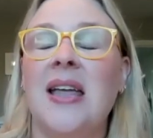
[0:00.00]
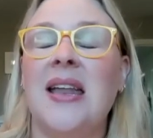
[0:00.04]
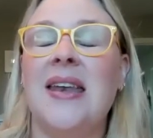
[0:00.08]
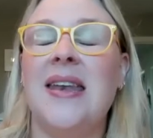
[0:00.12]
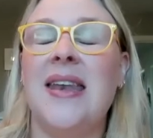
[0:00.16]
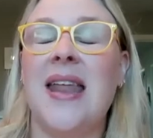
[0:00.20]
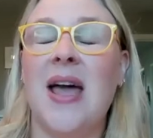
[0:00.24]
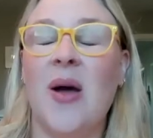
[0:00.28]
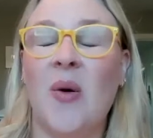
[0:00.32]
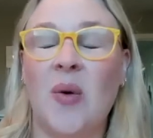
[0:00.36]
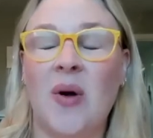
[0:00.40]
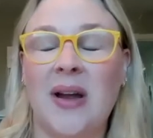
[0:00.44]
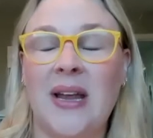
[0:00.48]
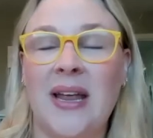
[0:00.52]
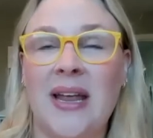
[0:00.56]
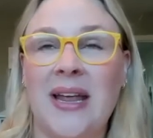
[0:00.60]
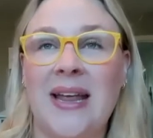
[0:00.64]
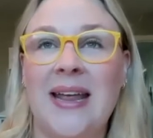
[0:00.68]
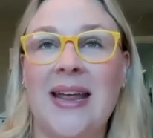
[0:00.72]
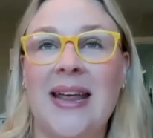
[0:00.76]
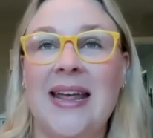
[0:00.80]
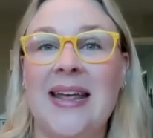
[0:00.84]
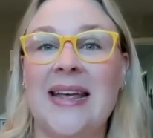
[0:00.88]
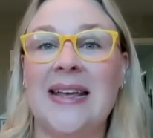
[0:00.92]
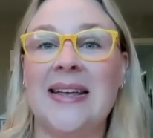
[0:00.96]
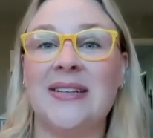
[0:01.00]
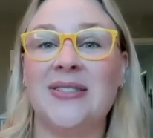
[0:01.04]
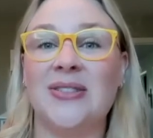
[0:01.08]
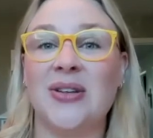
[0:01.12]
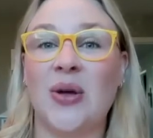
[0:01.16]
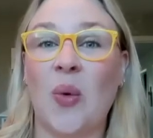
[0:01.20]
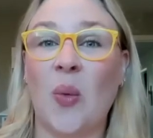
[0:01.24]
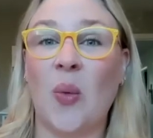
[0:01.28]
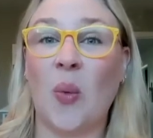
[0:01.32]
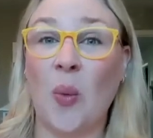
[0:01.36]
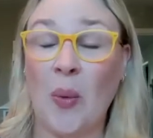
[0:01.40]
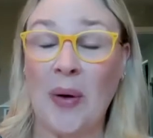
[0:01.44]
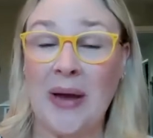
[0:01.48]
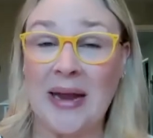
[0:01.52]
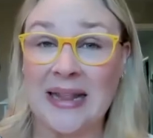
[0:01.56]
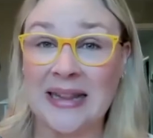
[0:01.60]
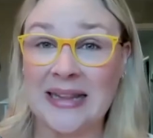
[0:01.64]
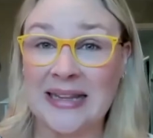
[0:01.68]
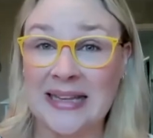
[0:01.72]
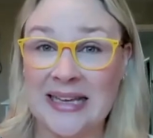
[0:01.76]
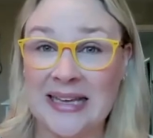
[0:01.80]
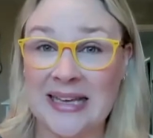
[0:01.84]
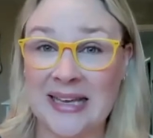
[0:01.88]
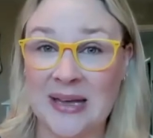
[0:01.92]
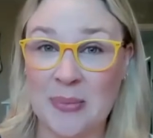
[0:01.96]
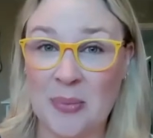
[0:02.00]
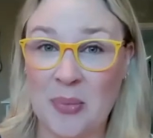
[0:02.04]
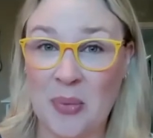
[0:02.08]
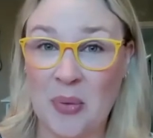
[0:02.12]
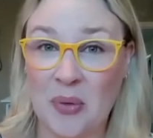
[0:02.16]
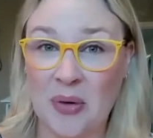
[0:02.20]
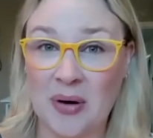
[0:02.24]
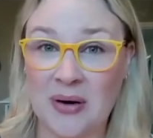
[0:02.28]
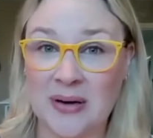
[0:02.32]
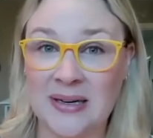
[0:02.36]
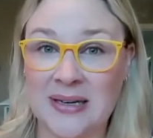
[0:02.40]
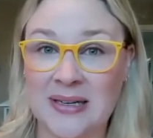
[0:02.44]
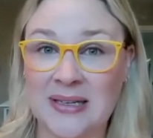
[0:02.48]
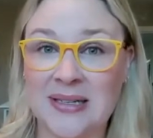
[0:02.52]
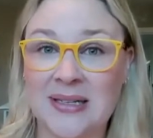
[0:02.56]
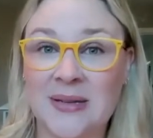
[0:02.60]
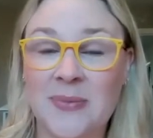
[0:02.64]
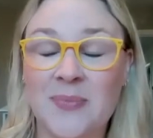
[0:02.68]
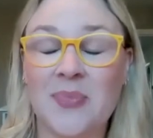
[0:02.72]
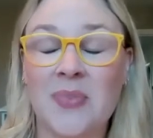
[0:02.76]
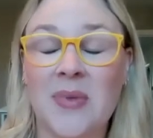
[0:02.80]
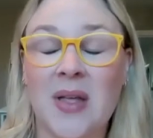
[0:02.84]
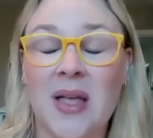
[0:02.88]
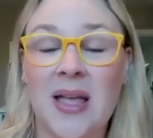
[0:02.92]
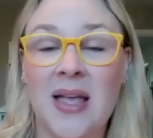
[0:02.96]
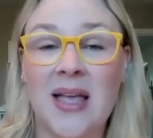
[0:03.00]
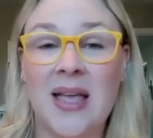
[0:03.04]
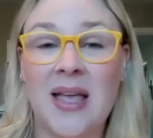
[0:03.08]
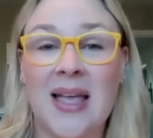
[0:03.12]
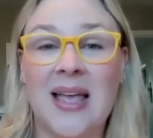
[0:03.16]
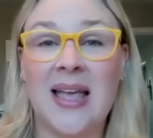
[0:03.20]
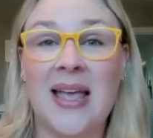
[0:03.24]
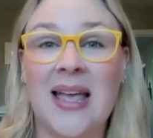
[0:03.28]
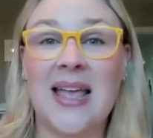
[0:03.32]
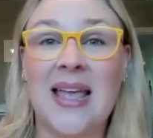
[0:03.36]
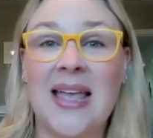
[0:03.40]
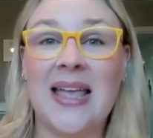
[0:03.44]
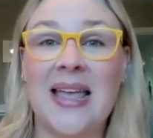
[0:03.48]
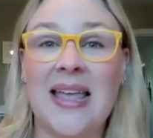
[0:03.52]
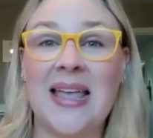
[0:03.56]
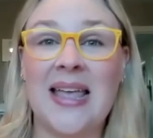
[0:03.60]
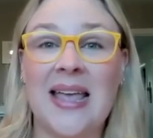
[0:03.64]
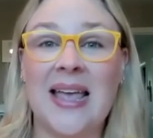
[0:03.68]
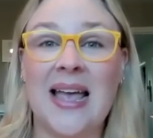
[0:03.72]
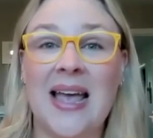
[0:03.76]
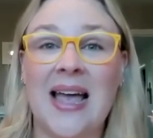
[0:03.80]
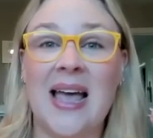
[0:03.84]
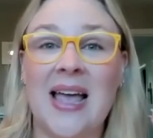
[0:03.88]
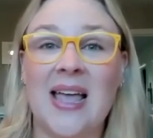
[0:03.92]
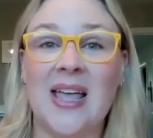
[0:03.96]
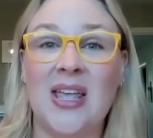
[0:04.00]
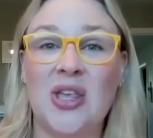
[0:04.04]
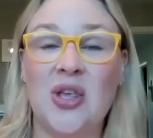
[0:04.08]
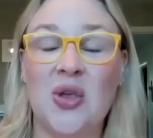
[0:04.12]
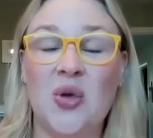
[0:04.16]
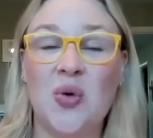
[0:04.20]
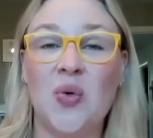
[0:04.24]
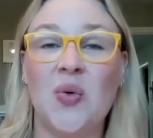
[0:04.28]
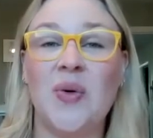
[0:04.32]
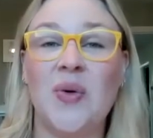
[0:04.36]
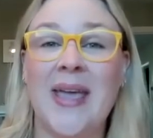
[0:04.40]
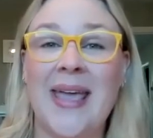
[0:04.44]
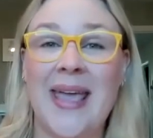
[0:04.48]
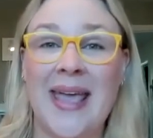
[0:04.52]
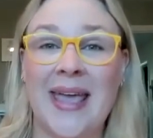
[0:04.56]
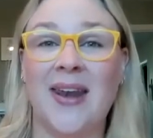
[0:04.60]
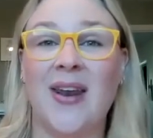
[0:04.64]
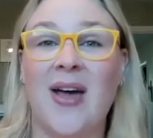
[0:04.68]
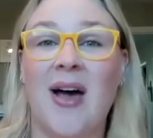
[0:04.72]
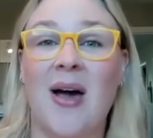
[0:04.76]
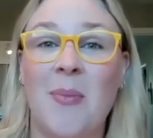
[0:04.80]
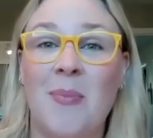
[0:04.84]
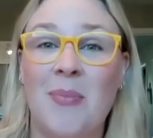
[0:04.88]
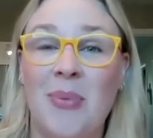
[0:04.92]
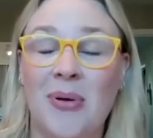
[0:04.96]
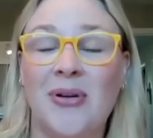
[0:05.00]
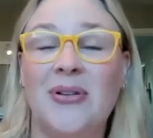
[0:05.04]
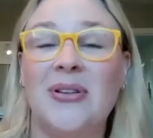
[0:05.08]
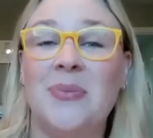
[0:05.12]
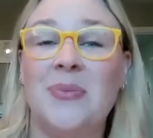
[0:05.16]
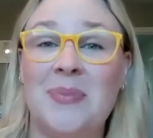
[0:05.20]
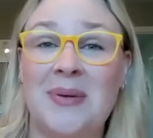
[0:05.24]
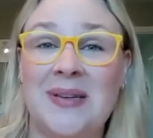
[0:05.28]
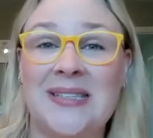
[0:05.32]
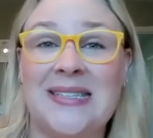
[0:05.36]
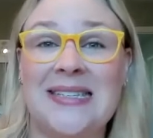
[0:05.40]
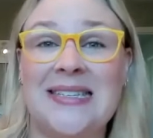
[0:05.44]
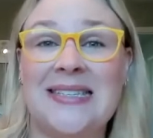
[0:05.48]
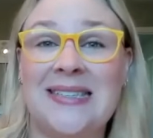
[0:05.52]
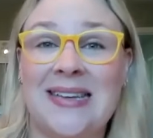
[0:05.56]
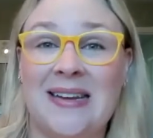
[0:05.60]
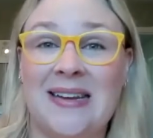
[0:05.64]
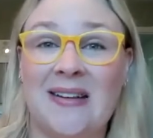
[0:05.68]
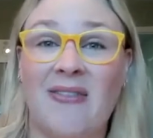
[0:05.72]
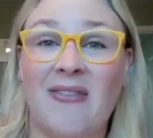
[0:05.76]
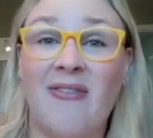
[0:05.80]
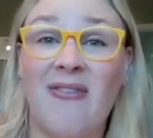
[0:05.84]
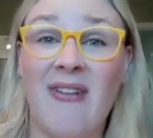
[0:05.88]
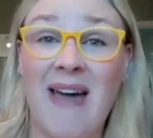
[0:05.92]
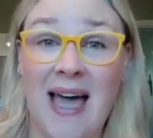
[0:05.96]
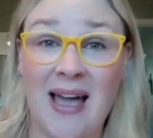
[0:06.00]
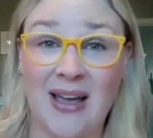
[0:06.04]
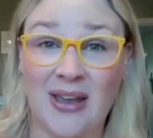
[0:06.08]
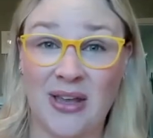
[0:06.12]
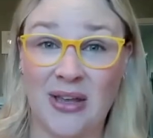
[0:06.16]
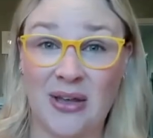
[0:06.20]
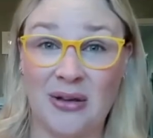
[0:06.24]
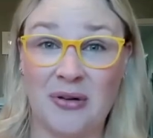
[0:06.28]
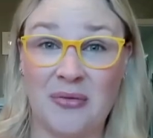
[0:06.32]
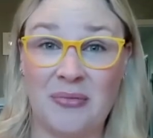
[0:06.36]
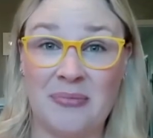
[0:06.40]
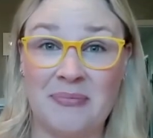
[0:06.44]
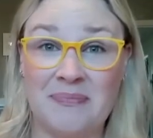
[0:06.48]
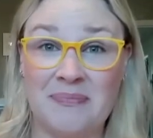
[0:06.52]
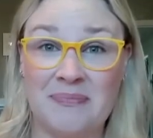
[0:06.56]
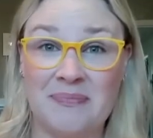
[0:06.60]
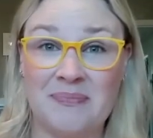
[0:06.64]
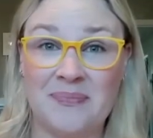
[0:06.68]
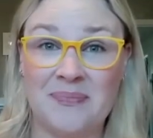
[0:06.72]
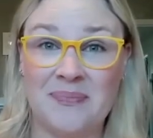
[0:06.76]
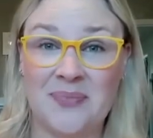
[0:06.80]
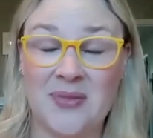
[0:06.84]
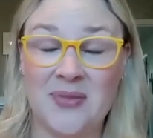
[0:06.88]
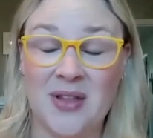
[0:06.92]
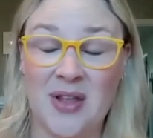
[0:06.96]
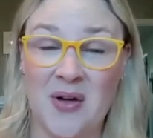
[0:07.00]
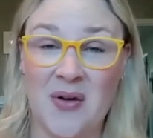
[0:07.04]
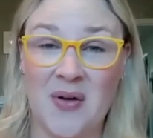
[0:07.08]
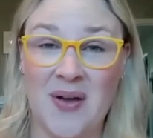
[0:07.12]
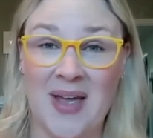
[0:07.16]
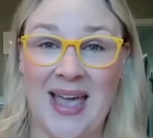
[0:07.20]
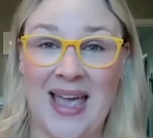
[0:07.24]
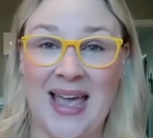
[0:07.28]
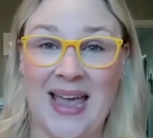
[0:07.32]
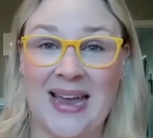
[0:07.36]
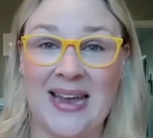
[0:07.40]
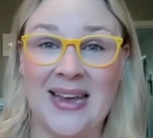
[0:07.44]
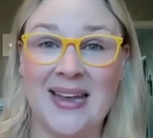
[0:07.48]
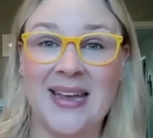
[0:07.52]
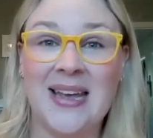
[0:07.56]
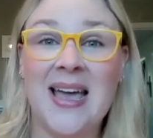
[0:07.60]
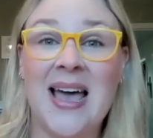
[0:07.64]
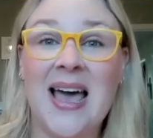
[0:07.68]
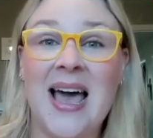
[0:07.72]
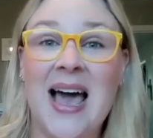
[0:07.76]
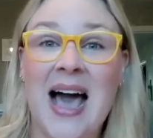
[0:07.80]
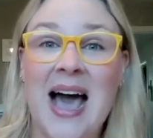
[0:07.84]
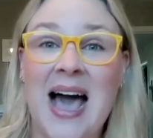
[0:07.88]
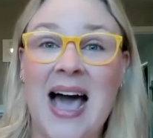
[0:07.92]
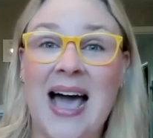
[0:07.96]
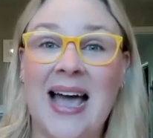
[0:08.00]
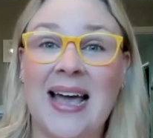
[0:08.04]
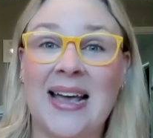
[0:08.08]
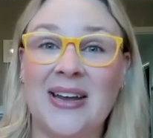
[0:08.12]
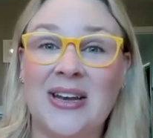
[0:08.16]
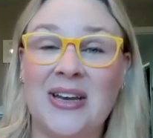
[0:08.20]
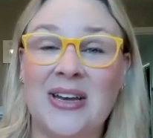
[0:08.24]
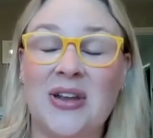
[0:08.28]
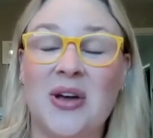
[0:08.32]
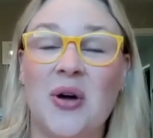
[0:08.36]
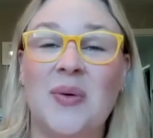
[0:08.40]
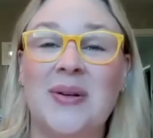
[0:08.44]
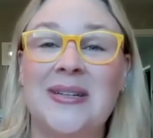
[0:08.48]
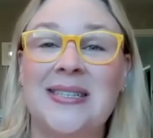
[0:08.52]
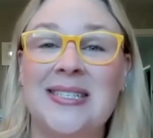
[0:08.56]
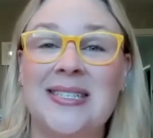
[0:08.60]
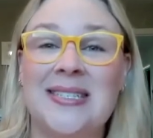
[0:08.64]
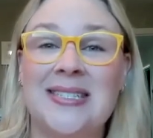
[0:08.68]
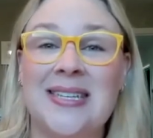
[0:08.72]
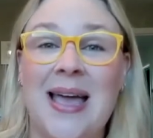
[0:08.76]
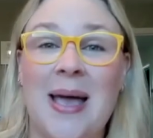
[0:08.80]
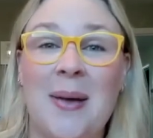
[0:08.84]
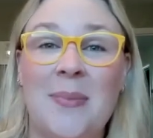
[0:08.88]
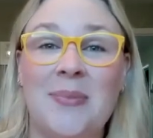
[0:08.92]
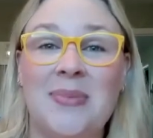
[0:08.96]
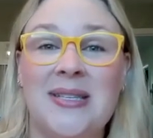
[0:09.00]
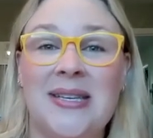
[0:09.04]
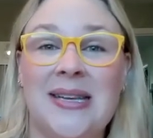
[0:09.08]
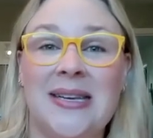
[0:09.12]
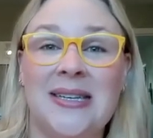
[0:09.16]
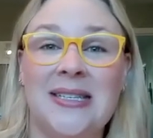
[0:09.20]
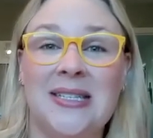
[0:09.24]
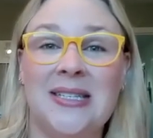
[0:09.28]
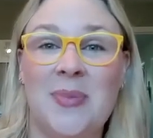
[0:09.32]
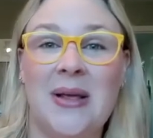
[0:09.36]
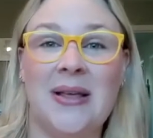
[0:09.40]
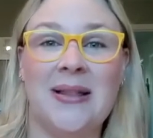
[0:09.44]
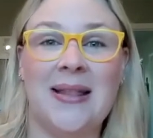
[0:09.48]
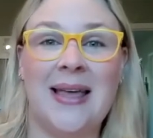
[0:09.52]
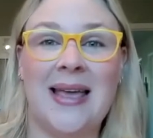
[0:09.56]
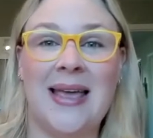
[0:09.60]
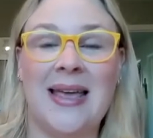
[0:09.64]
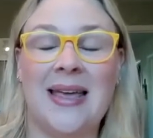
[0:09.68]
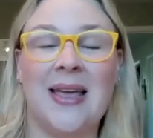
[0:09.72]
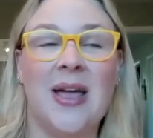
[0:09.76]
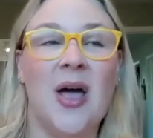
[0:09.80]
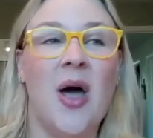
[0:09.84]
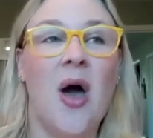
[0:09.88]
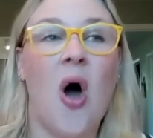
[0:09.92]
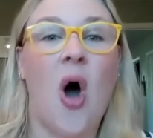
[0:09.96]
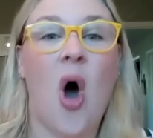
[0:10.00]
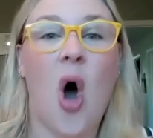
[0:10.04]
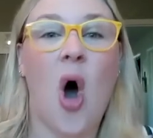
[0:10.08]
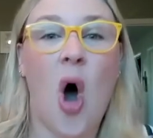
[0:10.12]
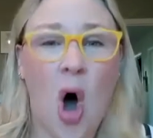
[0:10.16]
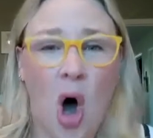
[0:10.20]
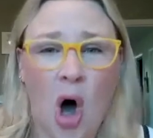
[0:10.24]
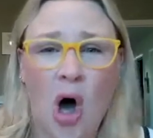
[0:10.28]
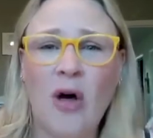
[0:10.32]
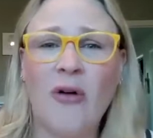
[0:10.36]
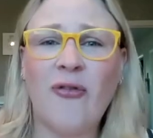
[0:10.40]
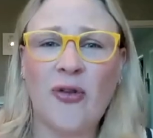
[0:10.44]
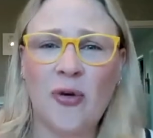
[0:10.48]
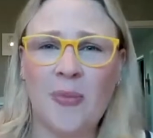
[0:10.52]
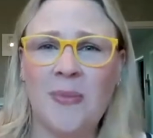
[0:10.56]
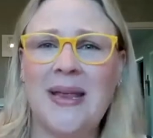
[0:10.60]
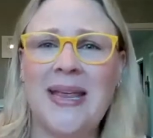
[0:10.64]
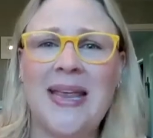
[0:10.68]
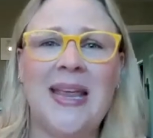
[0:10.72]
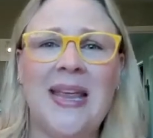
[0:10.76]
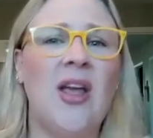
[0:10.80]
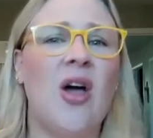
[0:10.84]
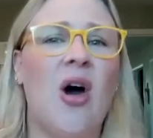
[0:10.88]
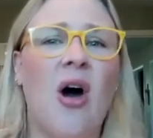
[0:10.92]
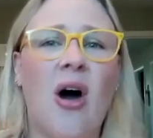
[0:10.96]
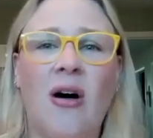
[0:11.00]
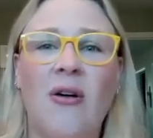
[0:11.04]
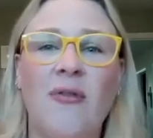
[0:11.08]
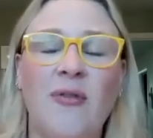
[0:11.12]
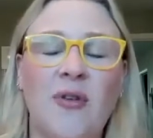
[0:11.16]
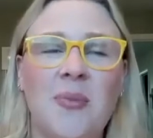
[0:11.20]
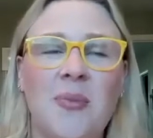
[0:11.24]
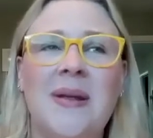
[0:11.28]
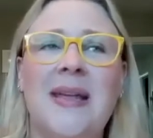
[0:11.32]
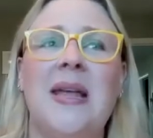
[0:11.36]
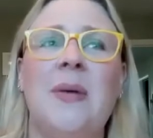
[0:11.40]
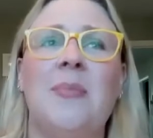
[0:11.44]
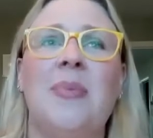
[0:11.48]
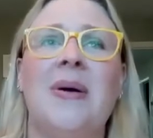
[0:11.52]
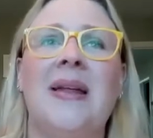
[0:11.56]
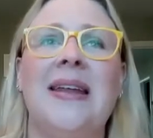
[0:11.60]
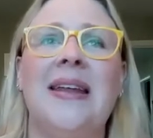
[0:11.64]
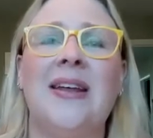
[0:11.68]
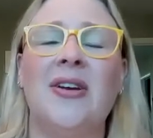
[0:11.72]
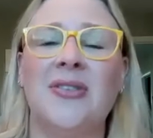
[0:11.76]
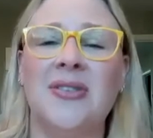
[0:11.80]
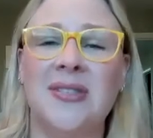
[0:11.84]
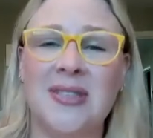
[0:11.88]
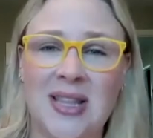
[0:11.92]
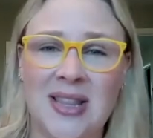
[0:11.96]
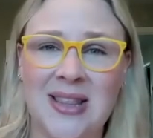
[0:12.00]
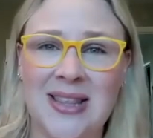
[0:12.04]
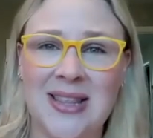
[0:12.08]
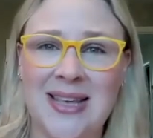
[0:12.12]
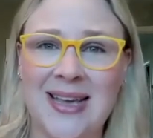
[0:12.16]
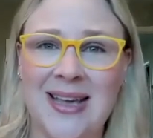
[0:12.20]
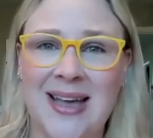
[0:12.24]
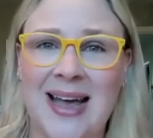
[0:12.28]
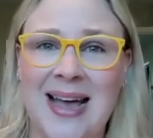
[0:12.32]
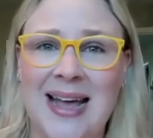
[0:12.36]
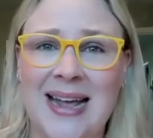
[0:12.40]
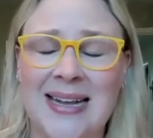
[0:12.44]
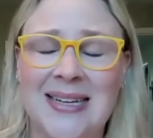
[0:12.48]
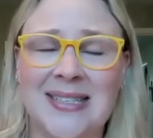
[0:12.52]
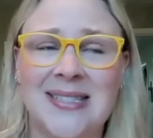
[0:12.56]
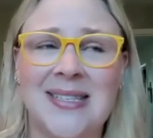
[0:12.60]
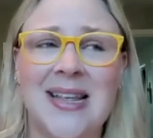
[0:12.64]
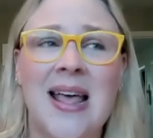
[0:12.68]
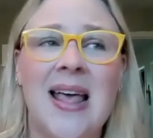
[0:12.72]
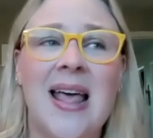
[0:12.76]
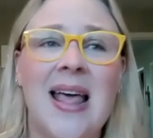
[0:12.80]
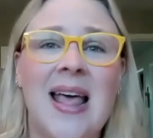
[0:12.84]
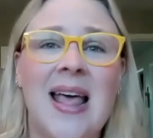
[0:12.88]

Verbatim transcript: networking is really important. You cannot build a business in a vacuum. Okay. I know it's tempting to be like, all for me, all for me. But here's the thing, guys,